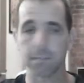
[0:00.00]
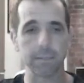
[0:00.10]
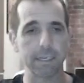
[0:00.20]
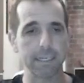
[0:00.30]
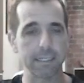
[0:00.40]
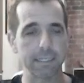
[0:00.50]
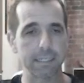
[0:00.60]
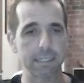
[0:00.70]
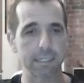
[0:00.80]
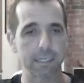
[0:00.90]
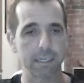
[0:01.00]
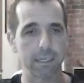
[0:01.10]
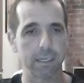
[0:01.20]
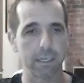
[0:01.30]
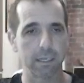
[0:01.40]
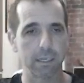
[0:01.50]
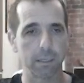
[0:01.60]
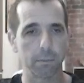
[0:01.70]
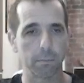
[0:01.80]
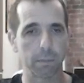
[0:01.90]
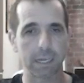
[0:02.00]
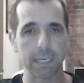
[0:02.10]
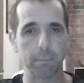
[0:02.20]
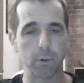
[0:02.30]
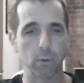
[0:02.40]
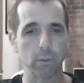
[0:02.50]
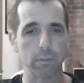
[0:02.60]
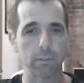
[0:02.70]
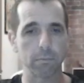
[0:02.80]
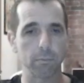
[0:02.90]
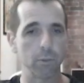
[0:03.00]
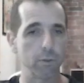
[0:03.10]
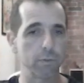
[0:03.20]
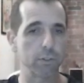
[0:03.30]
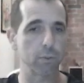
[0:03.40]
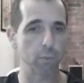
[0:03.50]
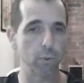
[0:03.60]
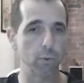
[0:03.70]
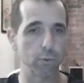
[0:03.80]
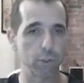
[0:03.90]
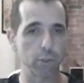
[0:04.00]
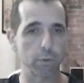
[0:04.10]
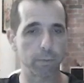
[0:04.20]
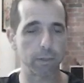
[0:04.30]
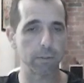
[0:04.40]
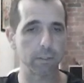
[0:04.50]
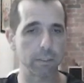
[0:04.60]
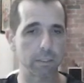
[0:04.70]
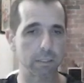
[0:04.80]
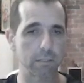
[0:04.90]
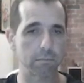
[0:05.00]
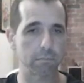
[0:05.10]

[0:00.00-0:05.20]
is play pawn moves towards your opponent's